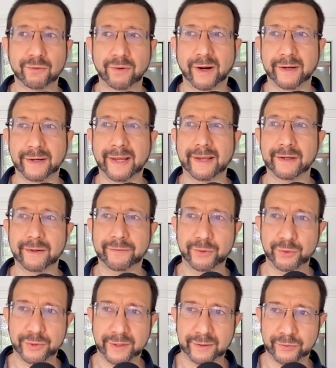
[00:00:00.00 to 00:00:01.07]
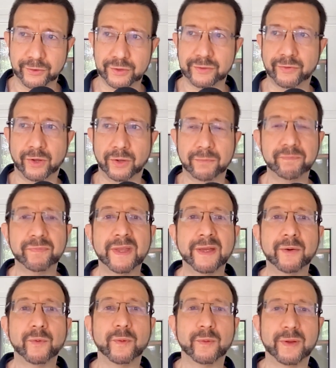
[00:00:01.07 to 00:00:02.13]
Right. And a few things. First of all,
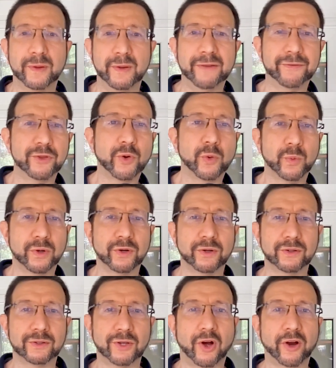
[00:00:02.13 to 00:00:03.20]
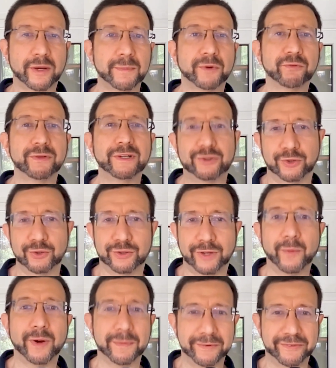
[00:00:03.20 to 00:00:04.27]
even though we're talking about research, I
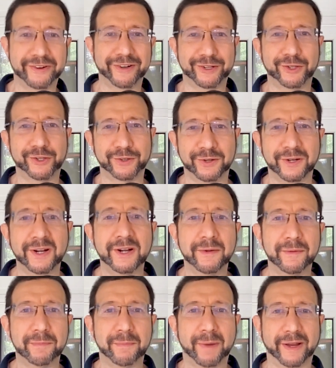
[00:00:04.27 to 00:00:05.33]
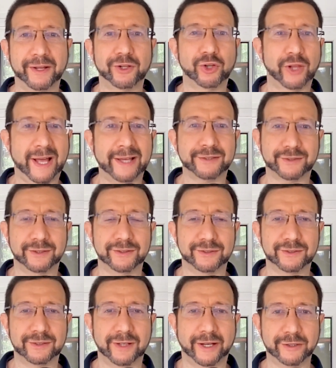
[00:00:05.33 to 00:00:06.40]
want to be very clear. My
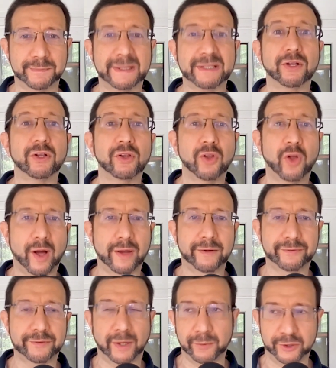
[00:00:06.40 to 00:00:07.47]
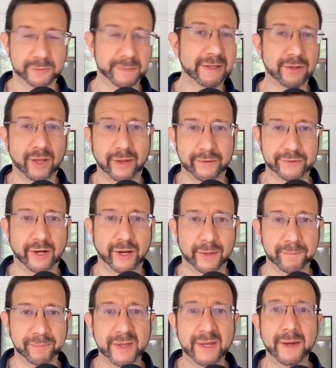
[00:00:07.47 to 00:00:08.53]
classes, I spend a lot of
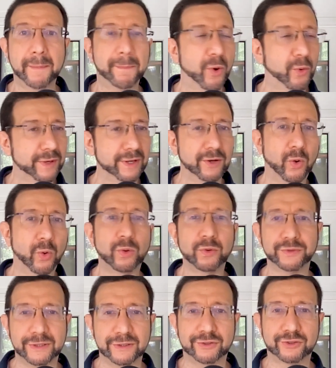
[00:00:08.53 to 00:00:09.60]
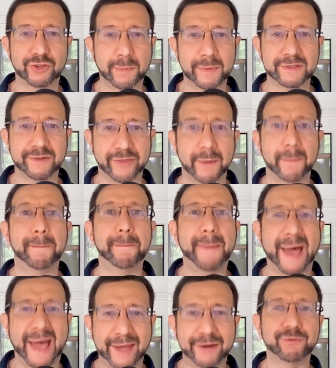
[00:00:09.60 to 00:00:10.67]
time poking holes in so much of that
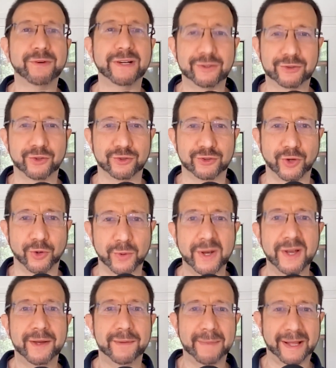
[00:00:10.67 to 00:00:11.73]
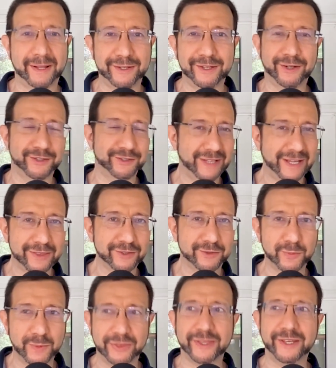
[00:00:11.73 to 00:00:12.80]
bad research. So Malini and I are saying
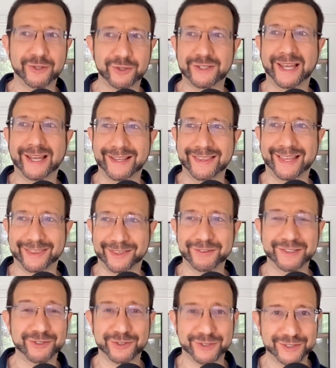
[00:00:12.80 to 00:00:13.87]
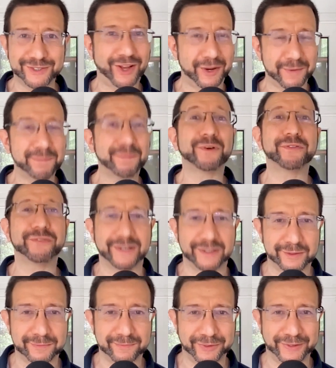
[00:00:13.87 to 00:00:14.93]
this with the understanding that the research is not
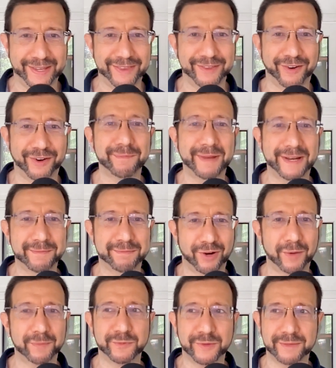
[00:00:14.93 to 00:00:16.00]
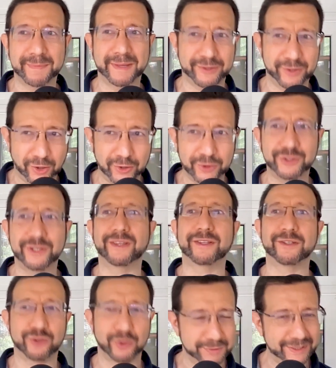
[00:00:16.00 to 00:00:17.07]
perfect. Okay. There are many problems with the methodology, the
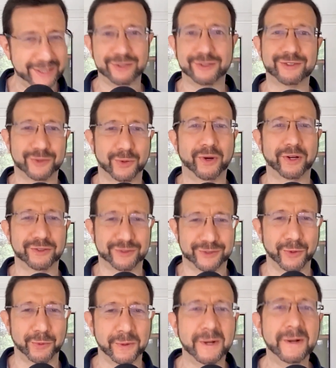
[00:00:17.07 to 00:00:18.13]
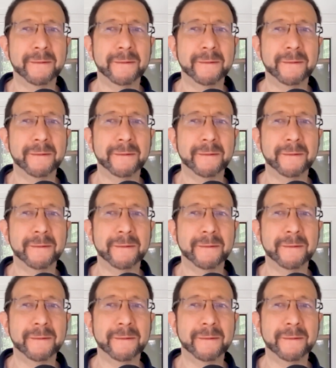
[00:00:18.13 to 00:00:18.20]
interpretation, and so on. So,